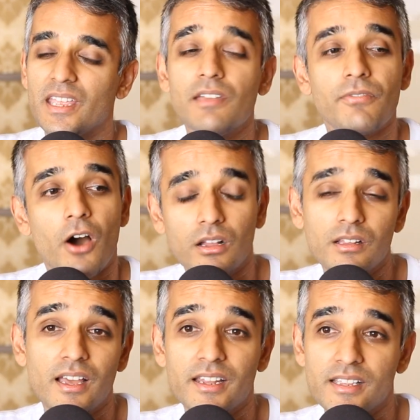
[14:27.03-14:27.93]
if all
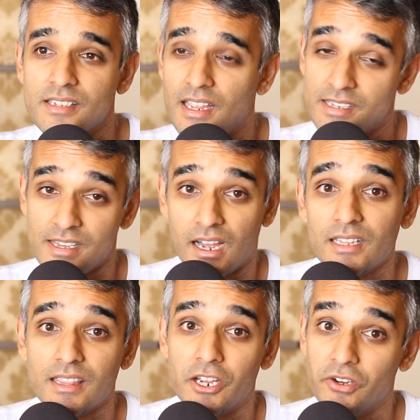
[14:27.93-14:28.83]
of that is
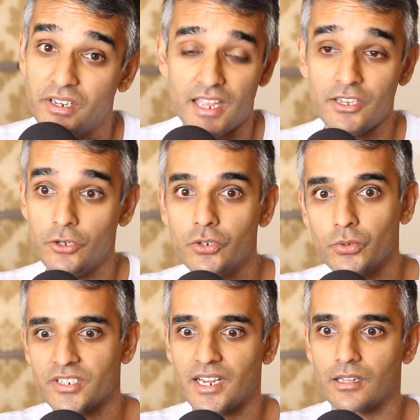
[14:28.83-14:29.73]
not there, and you two
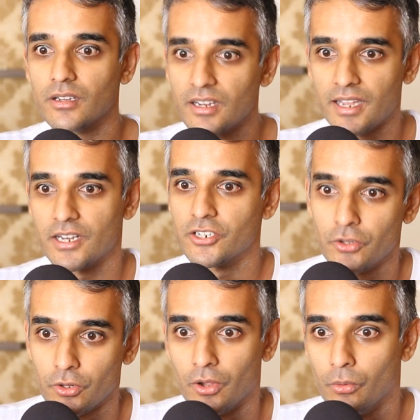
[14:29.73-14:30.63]
are just like looking at each
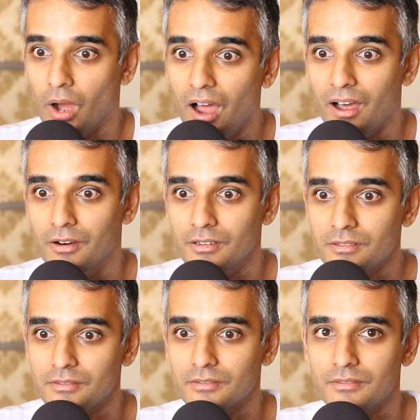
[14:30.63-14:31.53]
other like, wow,
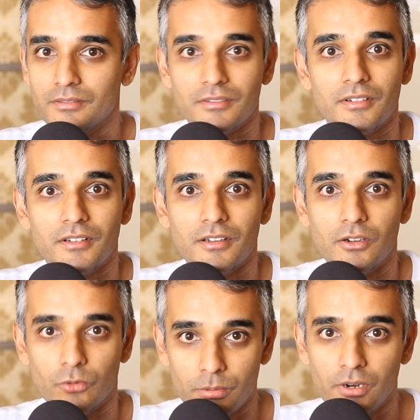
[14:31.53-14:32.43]

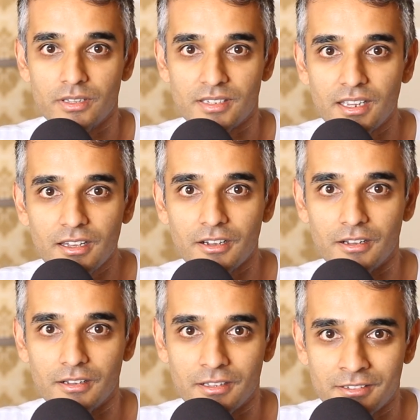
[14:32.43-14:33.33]
we're both
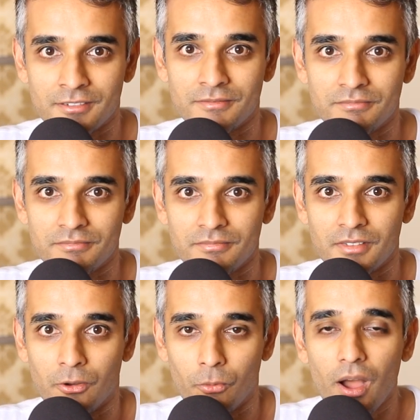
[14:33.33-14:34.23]
single.
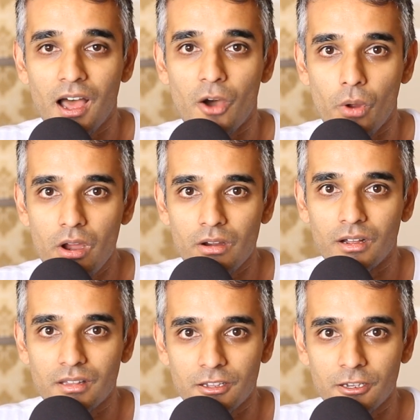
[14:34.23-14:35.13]
Wow, where are
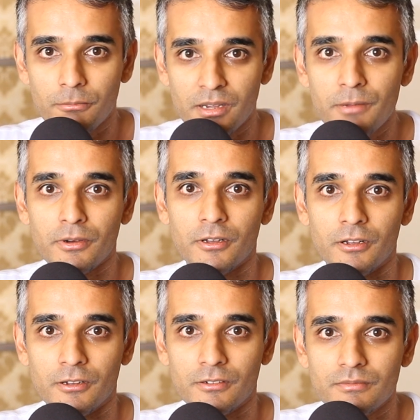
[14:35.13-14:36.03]
all the good
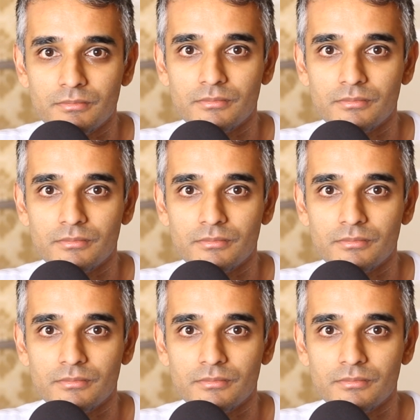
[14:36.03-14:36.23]
people?